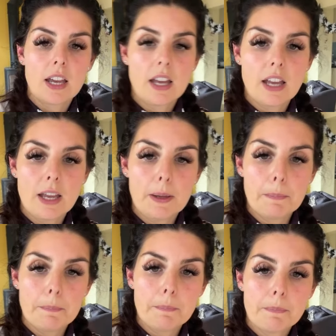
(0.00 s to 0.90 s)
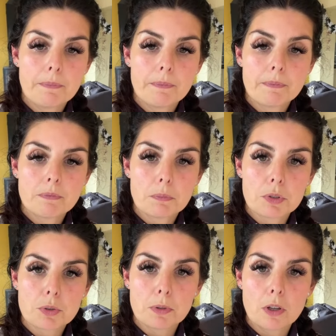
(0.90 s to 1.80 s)
let me
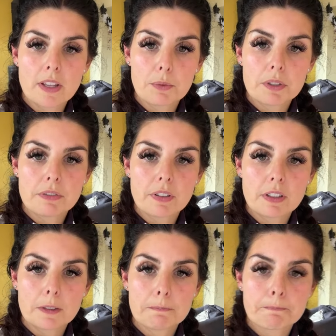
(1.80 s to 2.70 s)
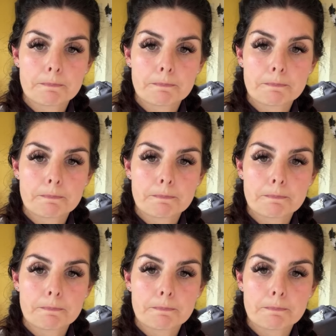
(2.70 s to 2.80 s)
just block that wee Fanny.